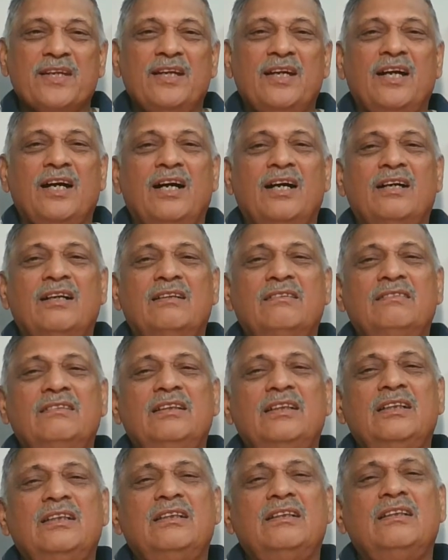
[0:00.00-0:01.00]
Uh,
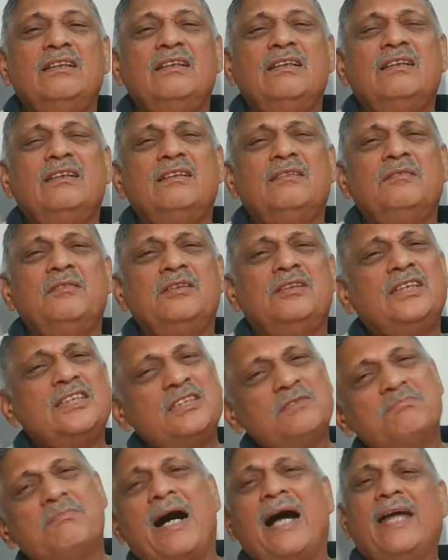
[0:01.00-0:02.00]
this
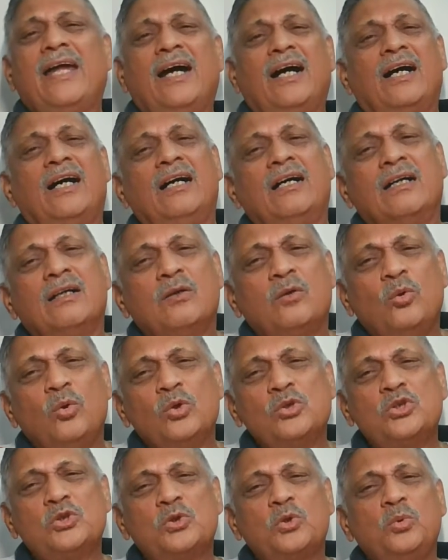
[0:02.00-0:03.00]
Maya
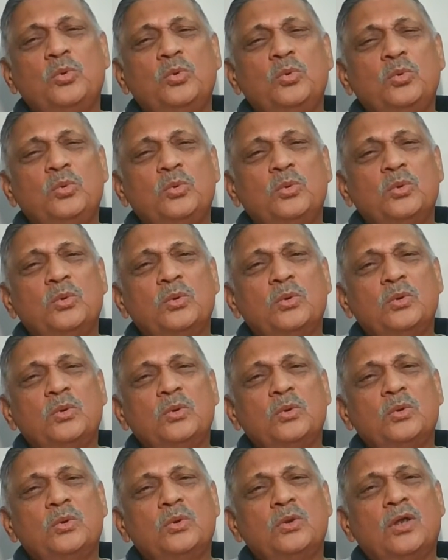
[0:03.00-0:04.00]
goes through
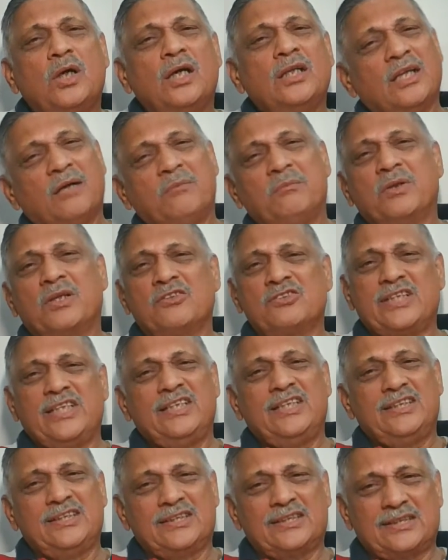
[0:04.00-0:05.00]
a number of
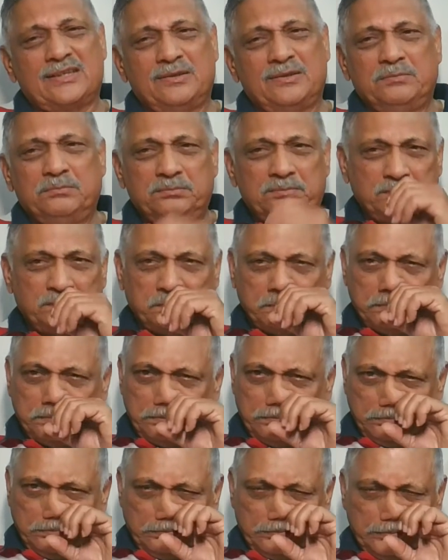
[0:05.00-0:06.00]
stages.
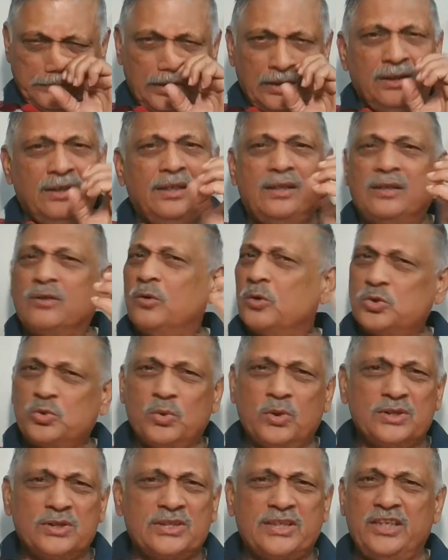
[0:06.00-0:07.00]
It goes
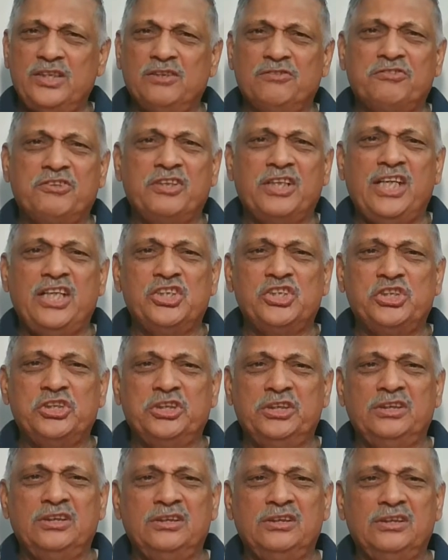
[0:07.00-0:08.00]
through a stage of
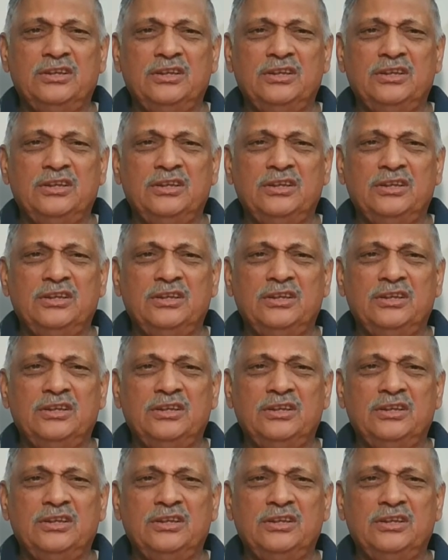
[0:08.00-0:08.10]
creation